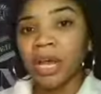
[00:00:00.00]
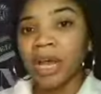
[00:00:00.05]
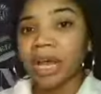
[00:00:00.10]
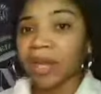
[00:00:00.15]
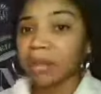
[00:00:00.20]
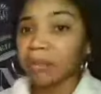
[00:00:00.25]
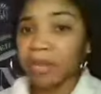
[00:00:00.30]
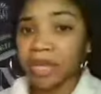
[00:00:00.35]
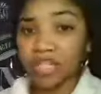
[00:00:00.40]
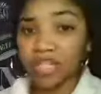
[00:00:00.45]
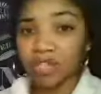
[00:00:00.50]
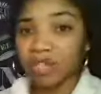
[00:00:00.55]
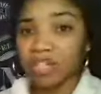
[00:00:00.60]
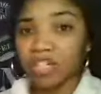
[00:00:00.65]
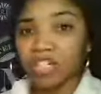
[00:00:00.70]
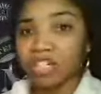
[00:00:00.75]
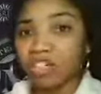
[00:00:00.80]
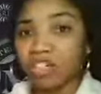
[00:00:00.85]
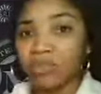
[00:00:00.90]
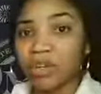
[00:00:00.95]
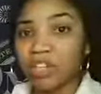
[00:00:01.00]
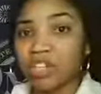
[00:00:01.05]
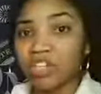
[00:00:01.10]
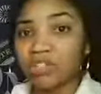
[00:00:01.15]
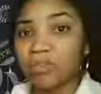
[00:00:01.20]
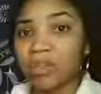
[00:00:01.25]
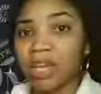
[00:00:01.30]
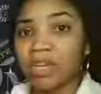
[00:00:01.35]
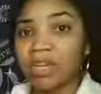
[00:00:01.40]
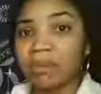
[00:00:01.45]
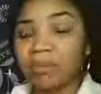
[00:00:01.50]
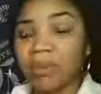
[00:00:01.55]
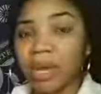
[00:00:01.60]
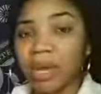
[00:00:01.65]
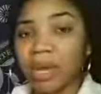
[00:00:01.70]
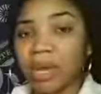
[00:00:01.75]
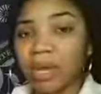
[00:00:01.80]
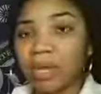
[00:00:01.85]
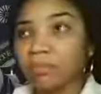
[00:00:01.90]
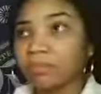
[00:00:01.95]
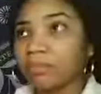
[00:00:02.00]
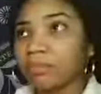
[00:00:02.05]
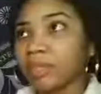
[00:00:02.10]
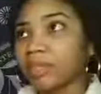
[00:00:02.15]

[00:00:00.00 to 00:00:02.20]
And based on interest rates, you may get paid